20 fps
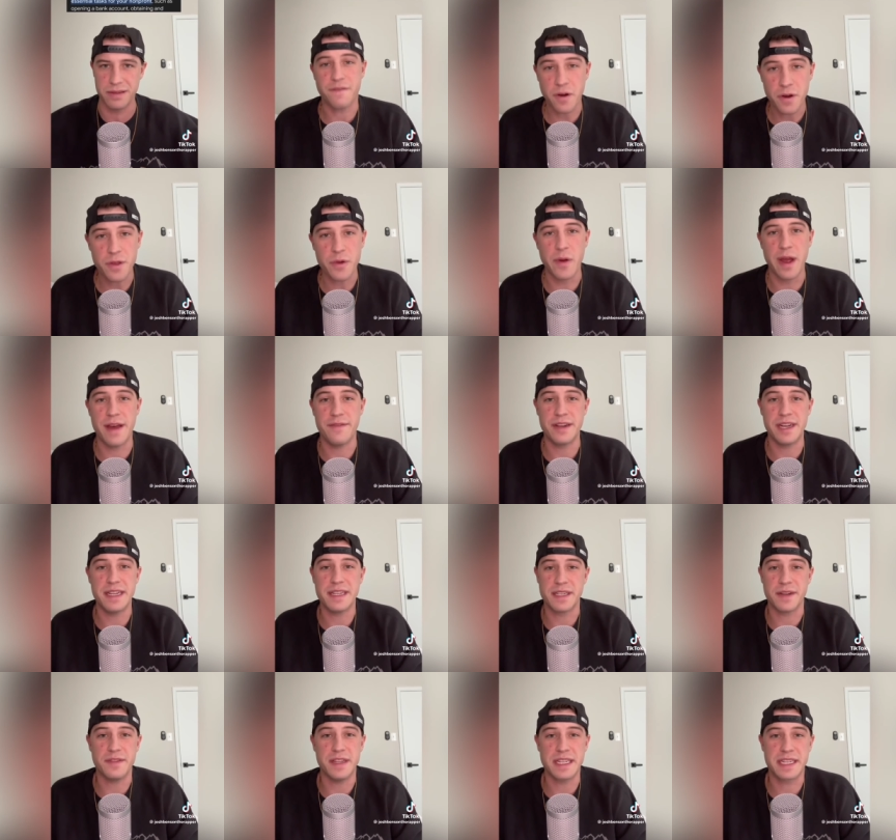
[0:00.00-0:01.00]
Further
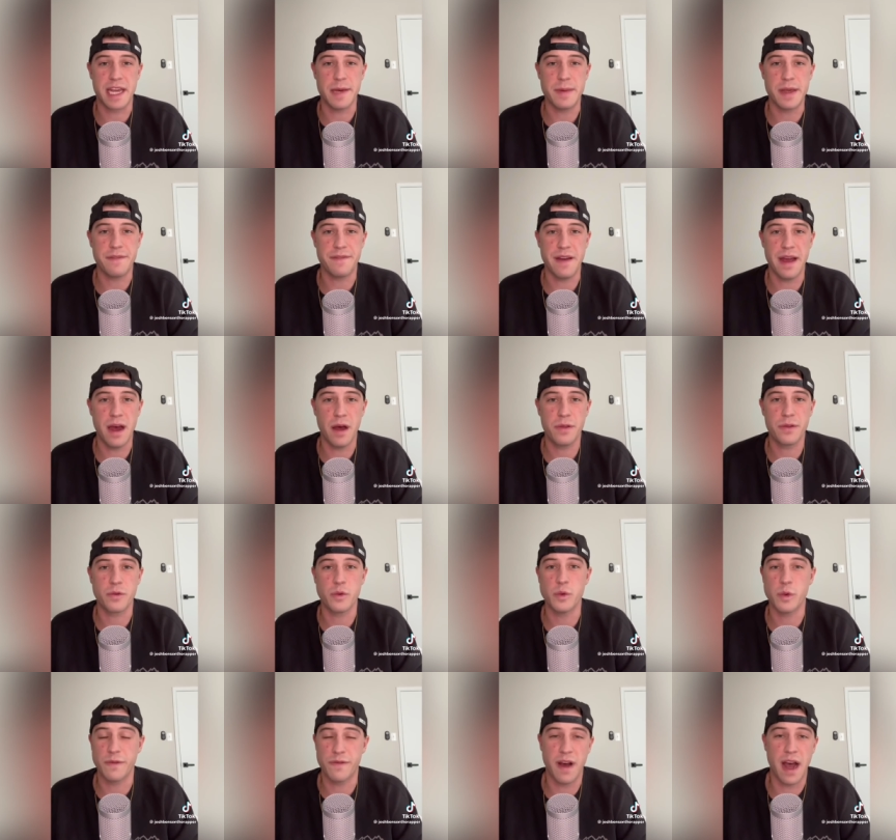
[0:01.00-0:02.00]
evidence of this can be found
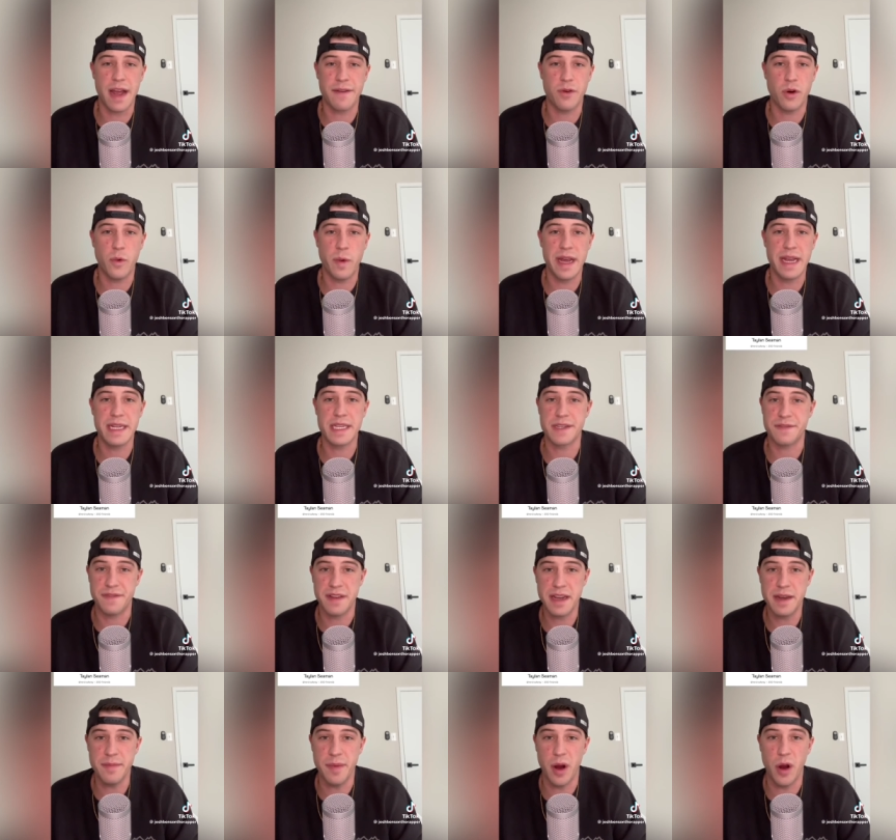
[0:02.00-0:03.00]
through Revival Way's
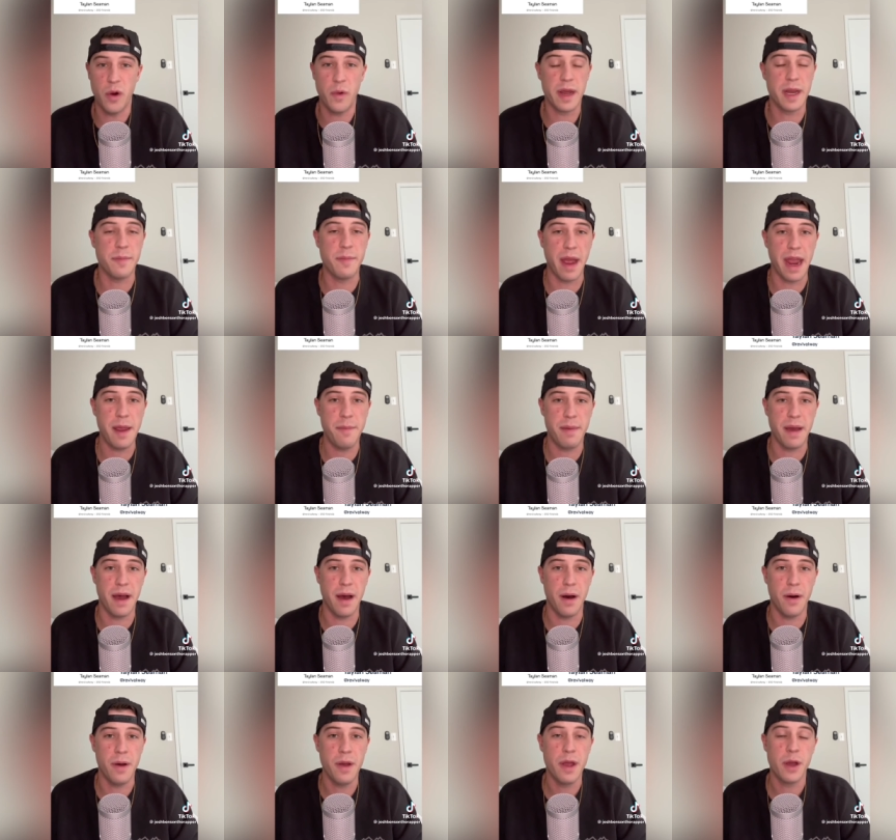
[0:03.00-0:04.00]
Venmo and
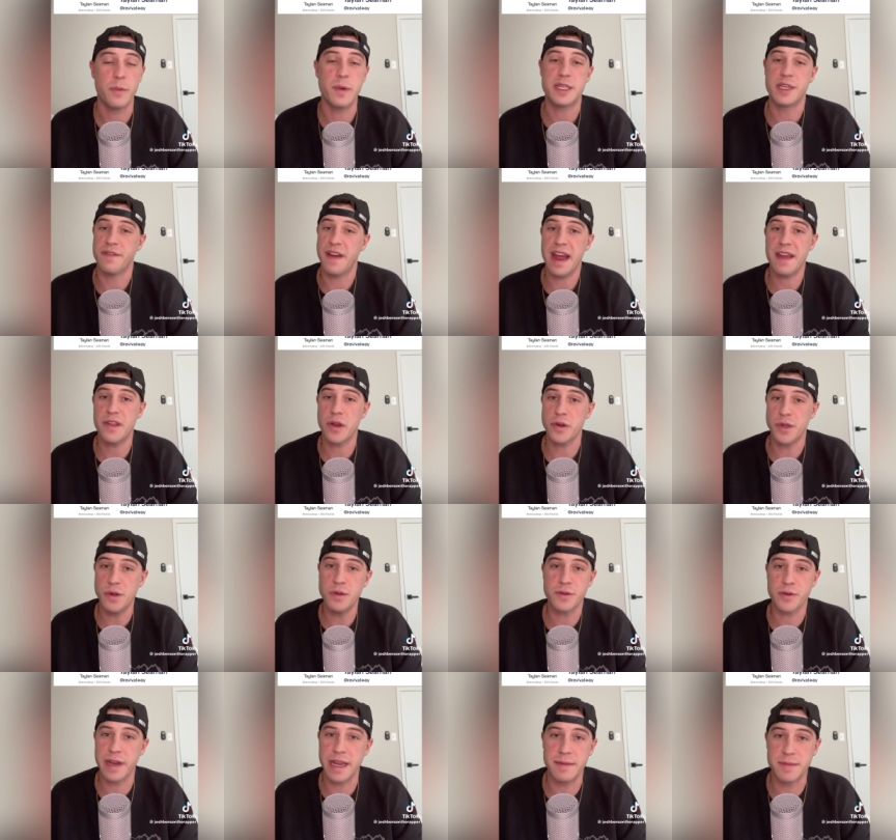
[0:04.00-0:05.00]
PayPal, which have had their
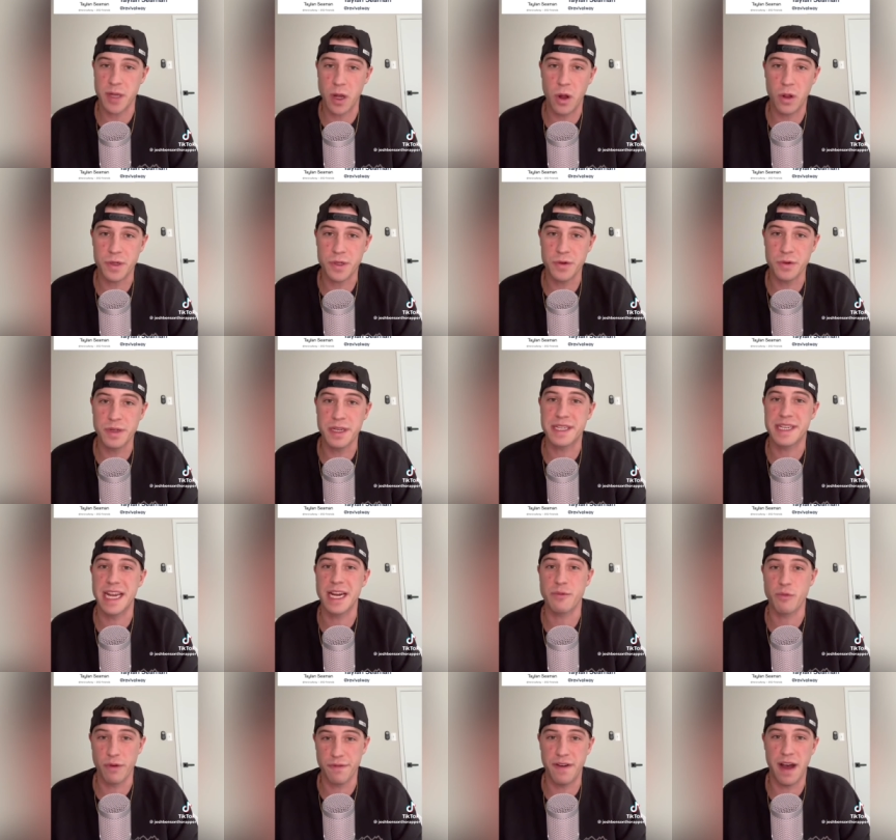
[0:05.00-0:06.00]
usernames altered to say
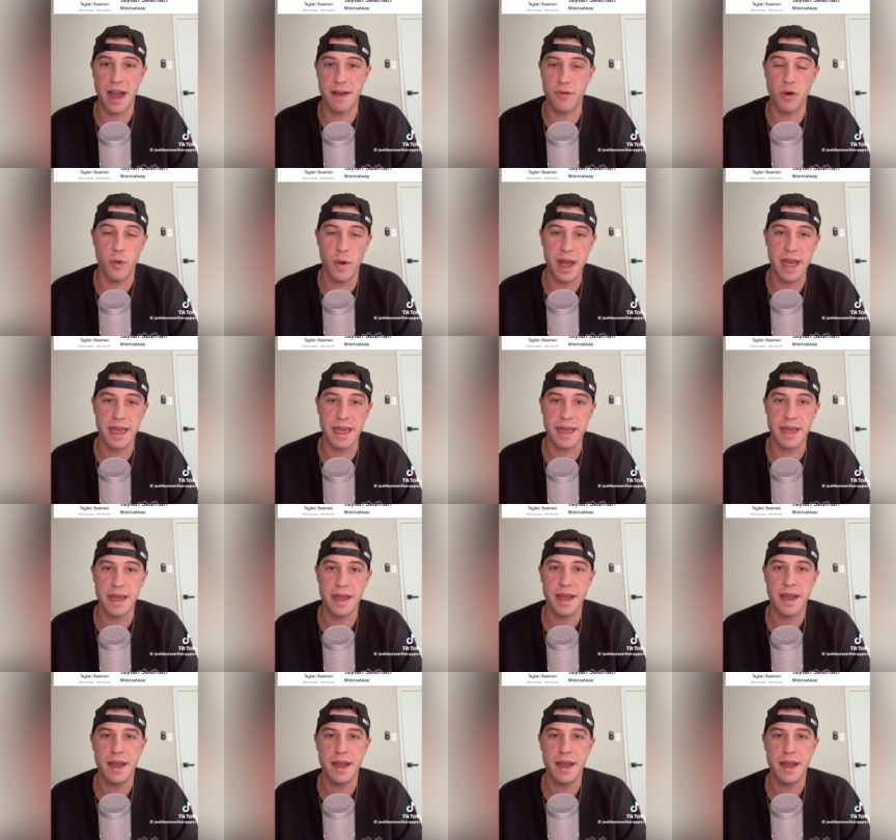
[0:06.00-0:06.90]
Revival Way,